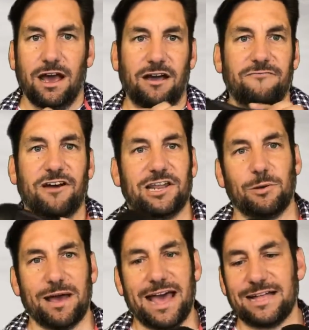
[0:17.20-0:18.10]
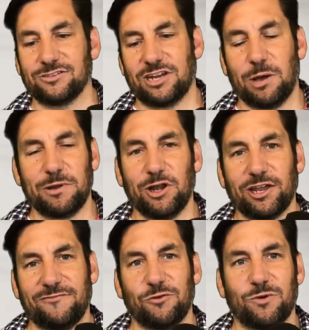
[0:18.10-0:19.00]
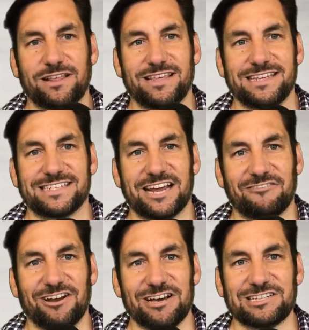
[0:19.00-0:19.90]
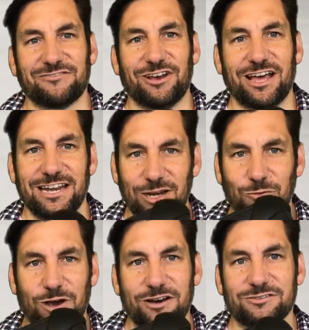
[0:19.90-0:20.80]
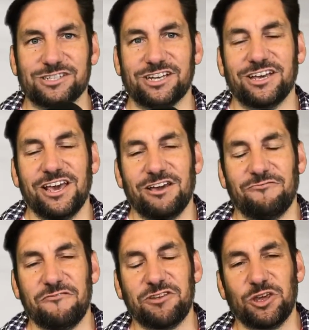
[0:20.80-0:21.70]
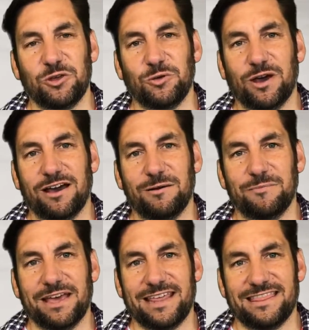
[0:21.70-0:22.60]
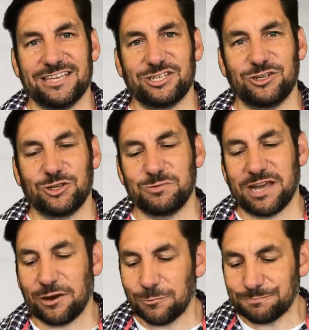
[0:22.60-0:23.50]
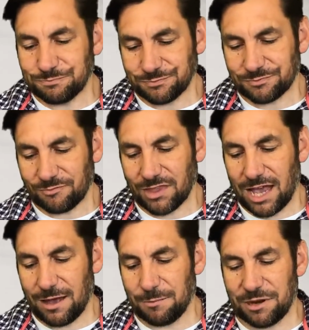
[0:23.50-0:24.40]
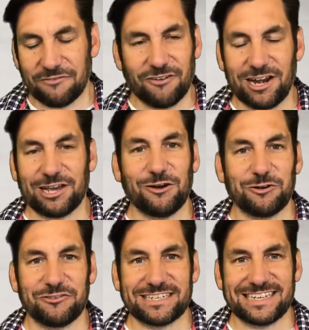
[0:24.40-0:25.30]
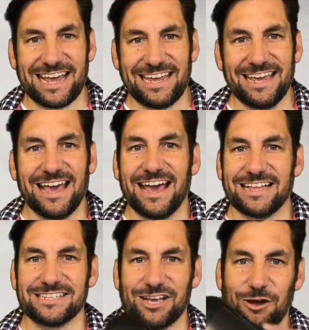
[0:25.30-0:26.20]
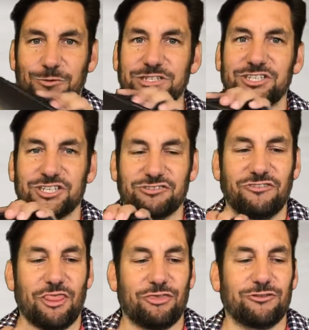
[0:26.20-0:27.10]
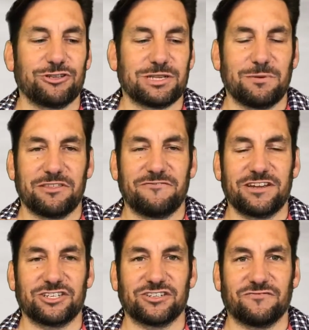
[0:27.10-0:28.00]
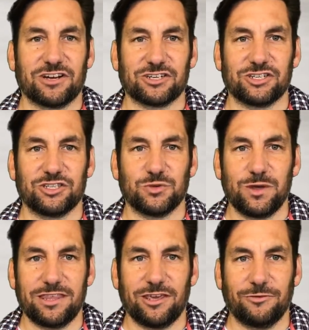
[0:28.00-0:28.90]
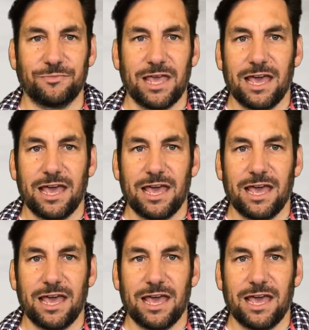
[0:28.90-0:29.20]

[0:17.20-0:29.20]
I've finally got my hands on it. I've been looking for one of these Tegra-Lites for a little while to review in this YouTube channel. But I finally got hold of it today, and so I wanted just to run through some of the features and functions with you.